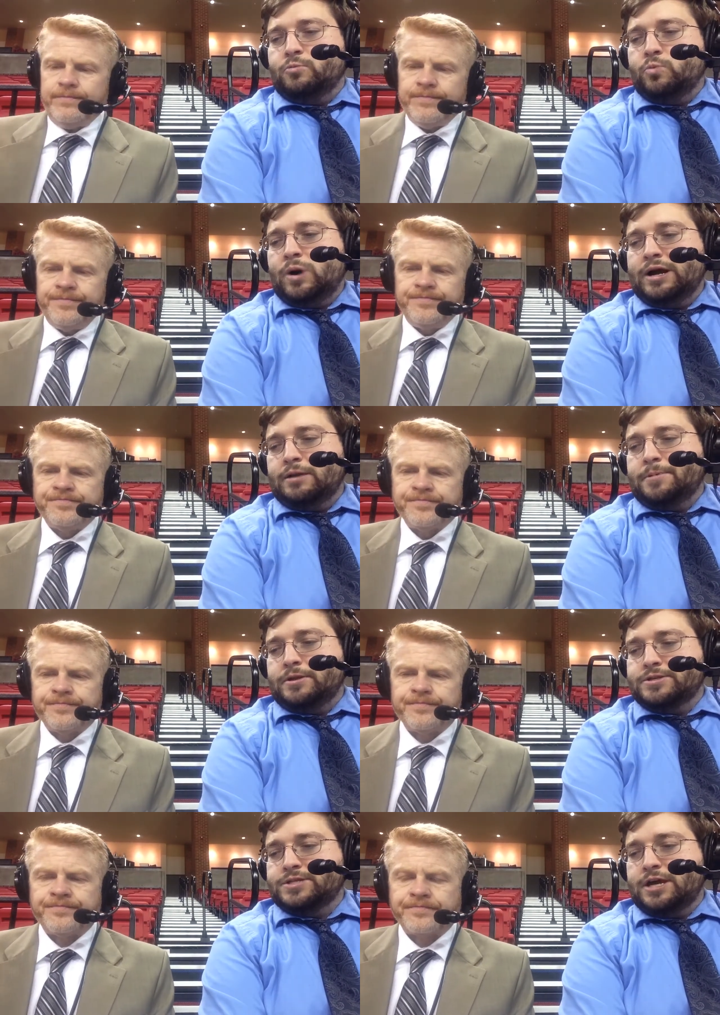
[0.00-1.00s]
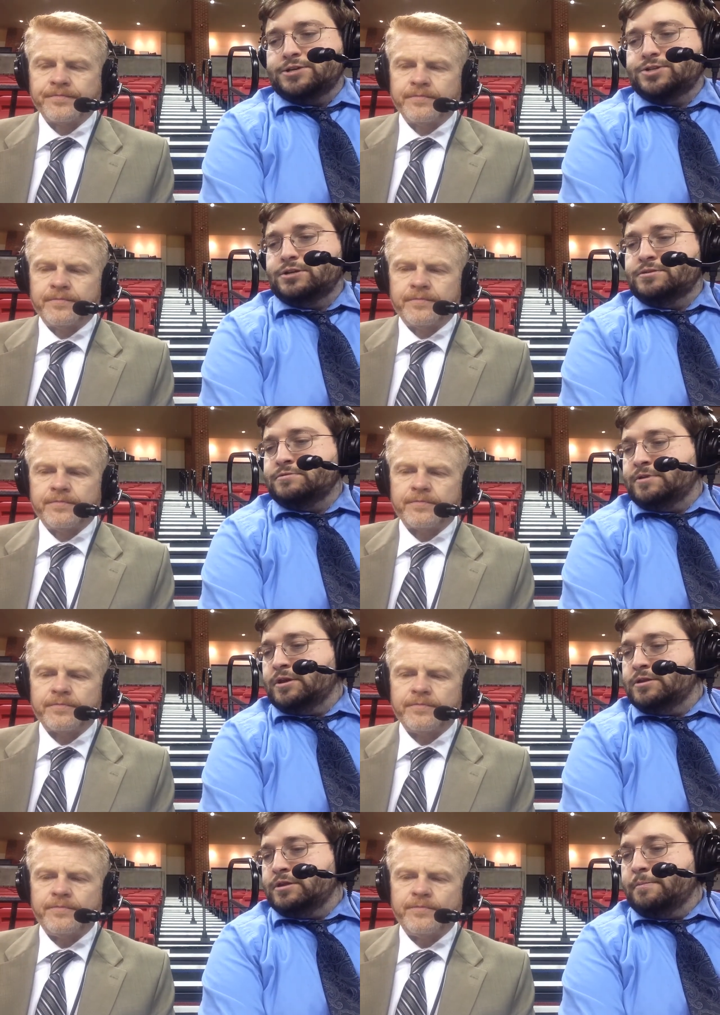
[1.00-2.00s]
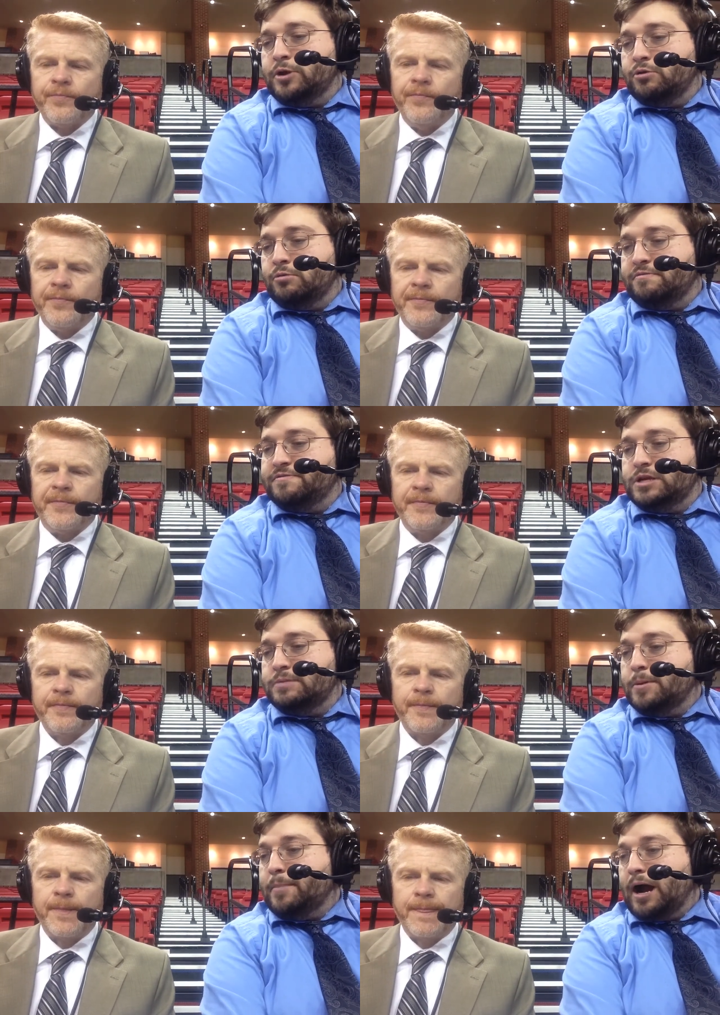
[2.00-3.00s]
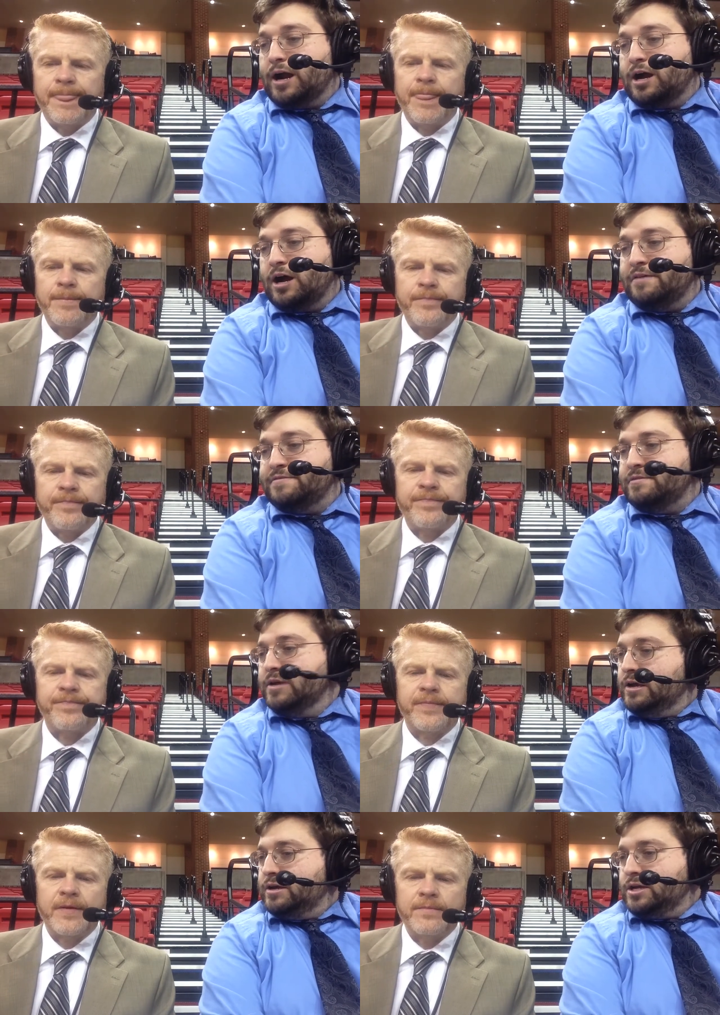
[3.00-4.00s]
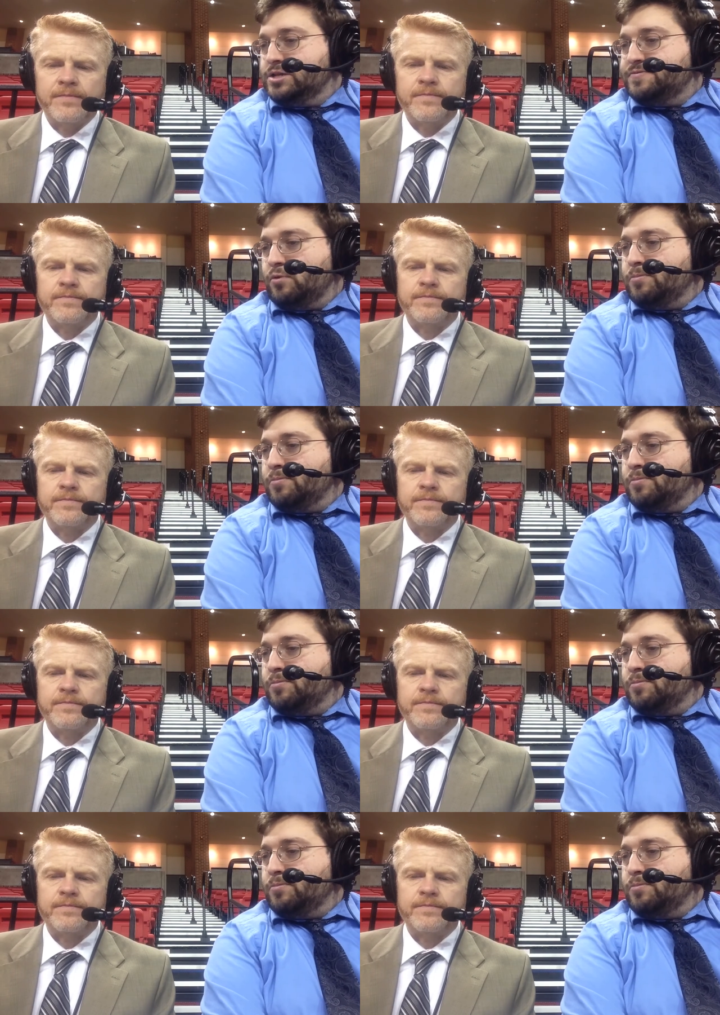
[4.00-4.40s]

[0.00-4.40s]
Speaker 1: wind up on the stat sheet. Yeah, the debut of Dima Bykov, he gets four